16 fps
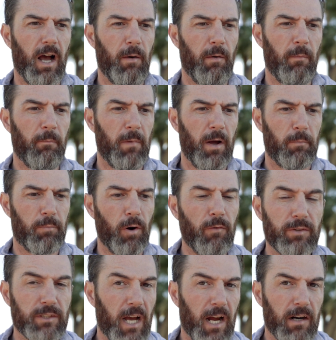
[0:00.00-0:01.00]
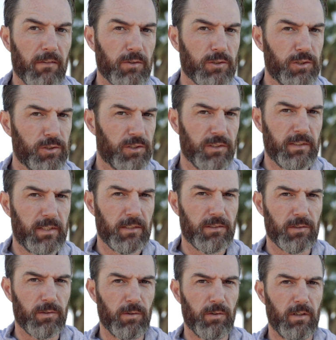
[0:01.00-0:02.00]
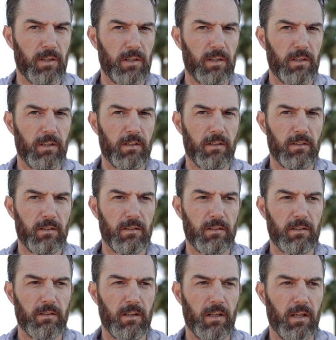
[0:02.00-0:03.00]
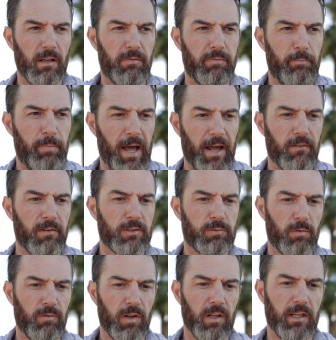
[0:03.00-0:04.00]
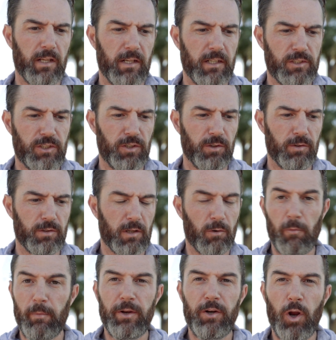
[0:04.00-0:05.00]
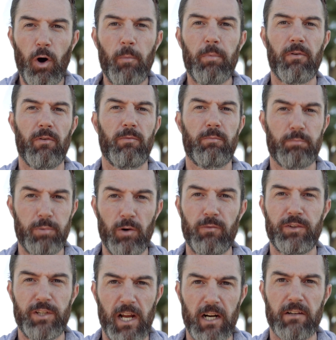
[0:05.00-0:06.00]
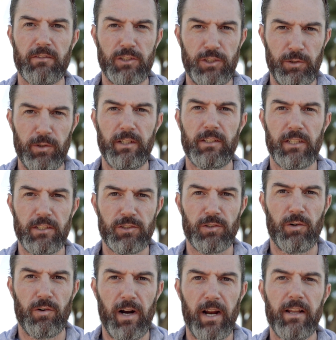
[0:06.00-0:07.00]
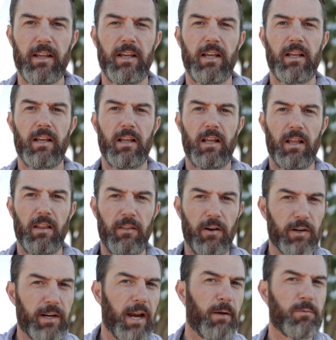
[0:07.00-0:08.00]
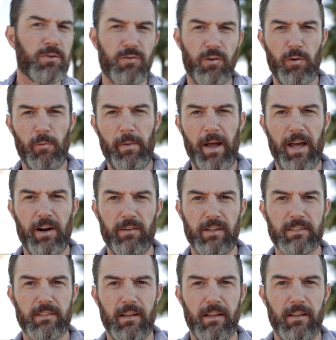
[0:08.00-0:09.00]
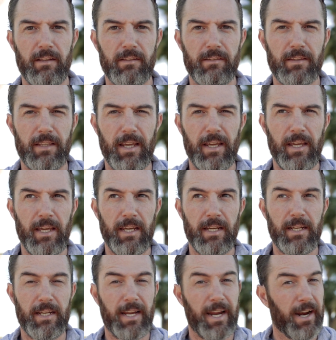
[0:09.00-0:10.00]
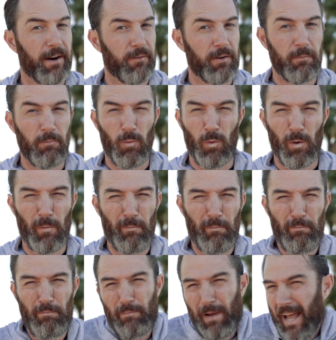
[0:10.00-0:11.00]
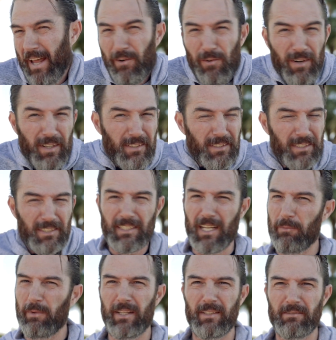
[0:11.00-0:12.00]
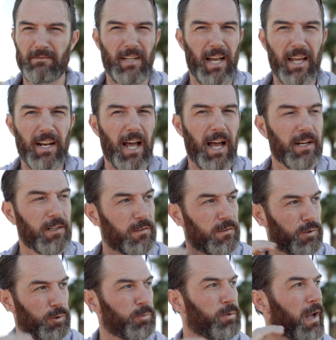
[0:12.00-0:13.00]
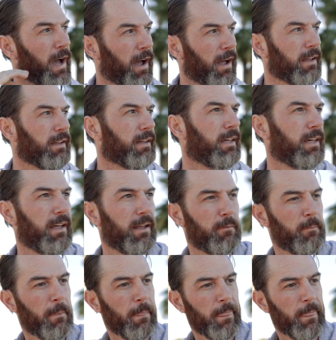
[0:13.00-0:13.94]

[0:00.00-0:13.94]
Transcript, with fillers: Um, pro photographers using digital, if batteries were really an issue, there would be no pro, pro photographers shooting digital, right? Their cameras run on batteries. They carry more batteries? I mean, I, I do not get